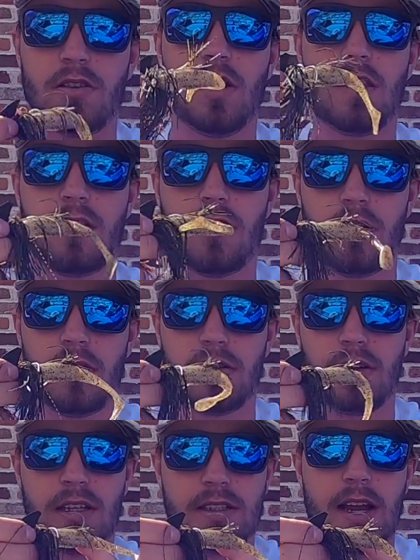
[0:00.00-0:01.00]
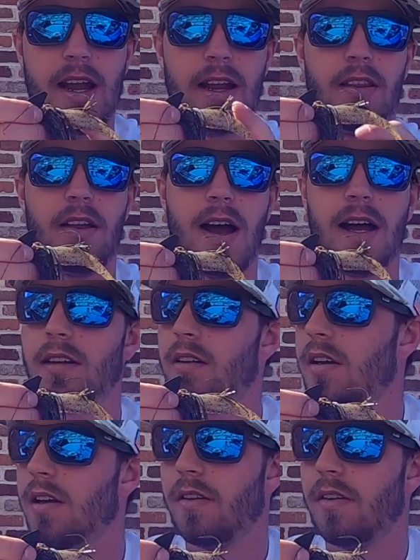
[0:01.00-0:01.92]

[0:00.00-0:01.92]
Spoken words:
so I like to throw this guy a lot.